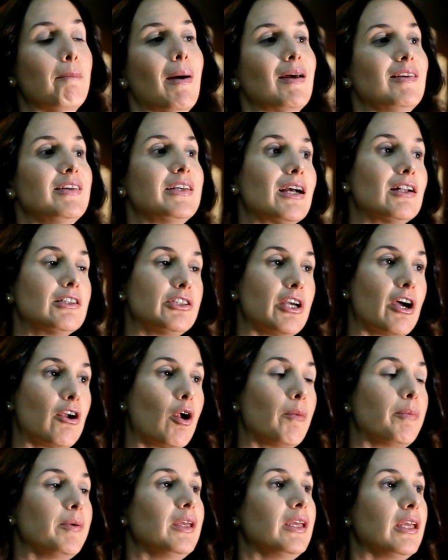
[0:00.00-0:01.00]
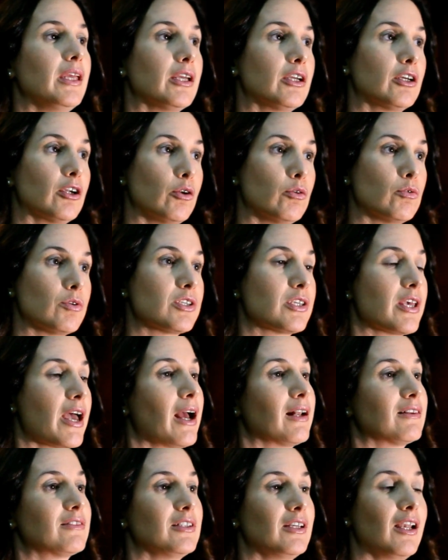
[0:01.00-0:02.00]
Medical therapy includes
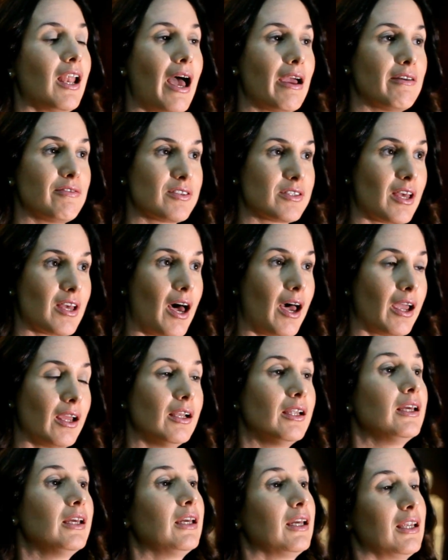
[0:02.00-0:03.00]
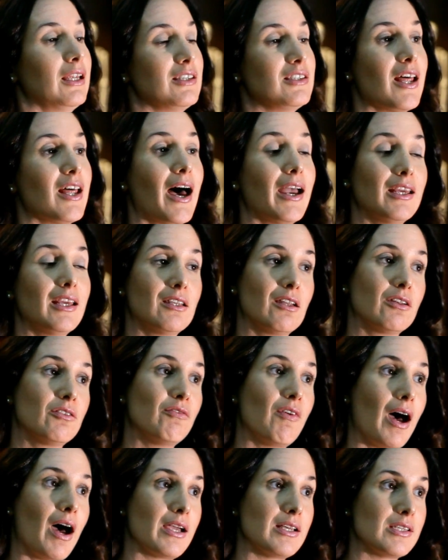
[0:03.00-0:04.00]
healthy lifestyle, diet
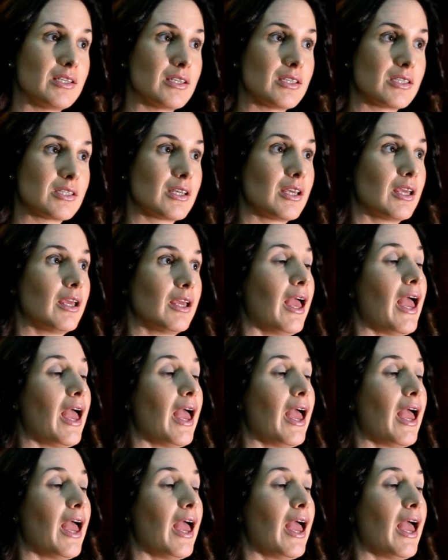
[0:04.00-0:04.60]
advices,